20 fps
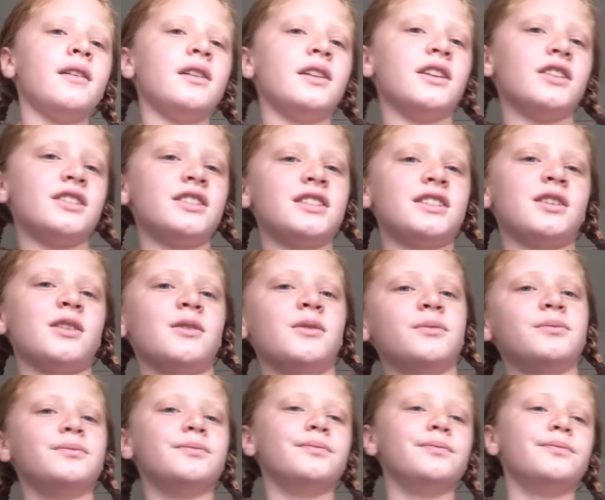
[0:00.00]
There's
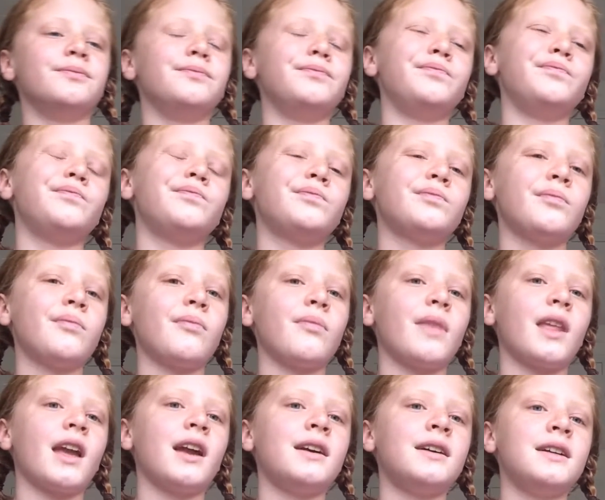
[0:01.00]
some.
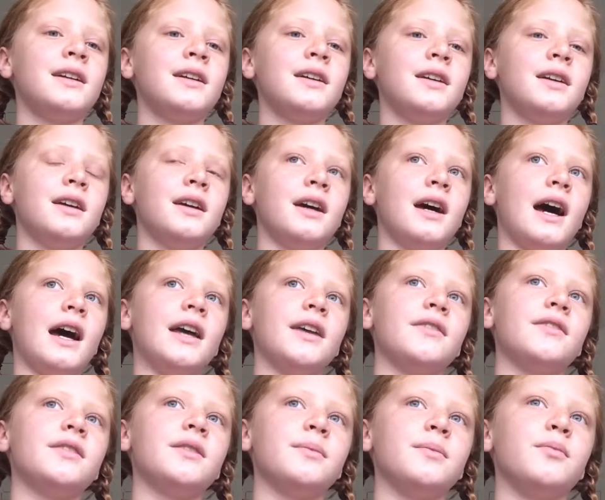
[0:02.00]
I have
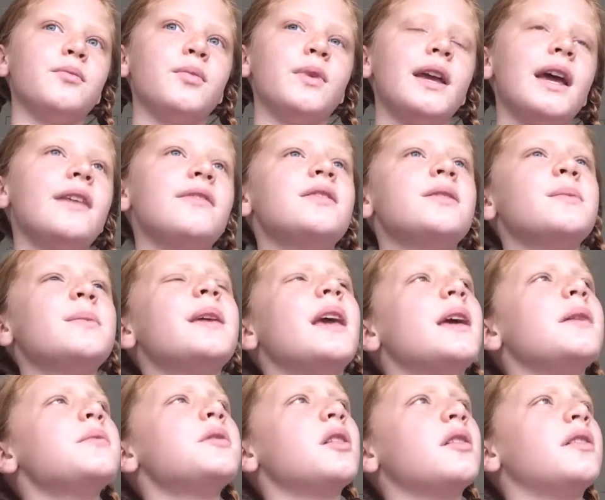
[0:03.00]
some. We have
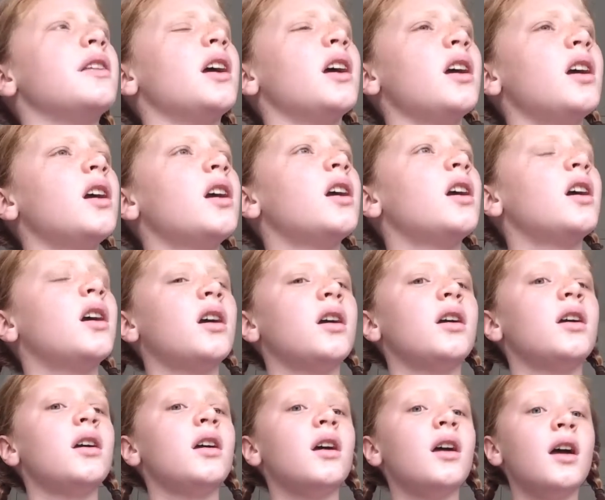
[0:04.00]
games on there.
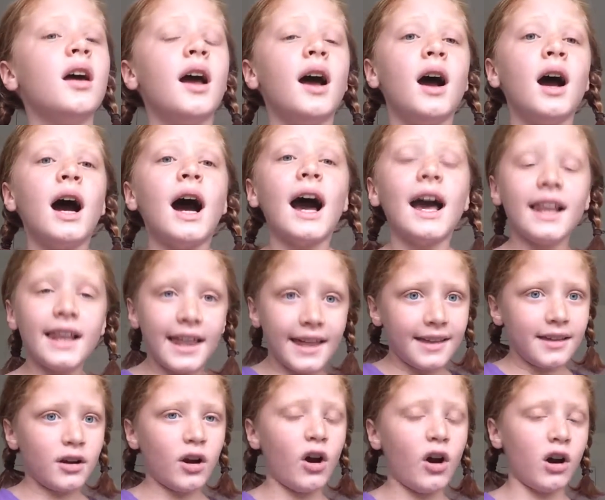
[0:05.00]
I
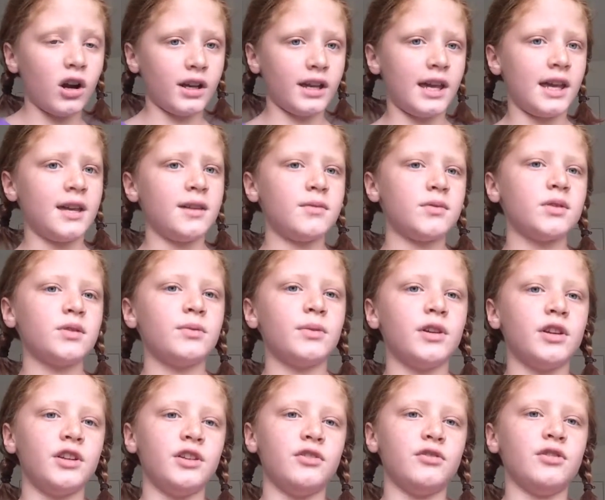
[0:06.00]
like car games where
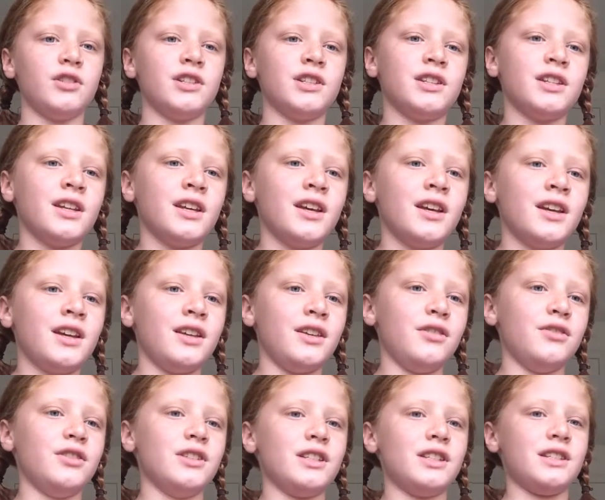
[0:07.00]
you just you
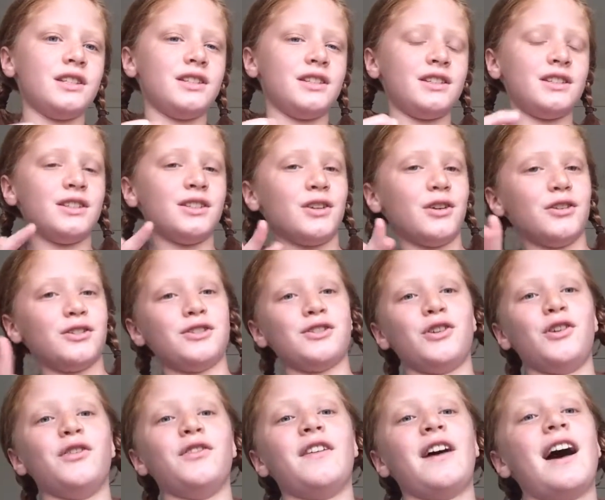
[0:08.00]
just go
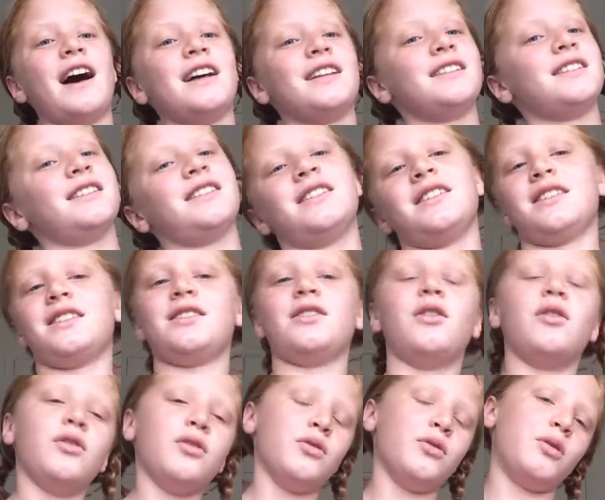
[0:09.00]
so fast. It's just so
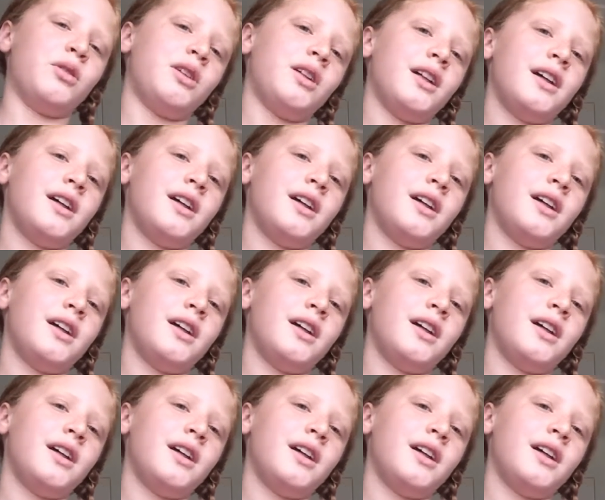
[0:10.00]
cool.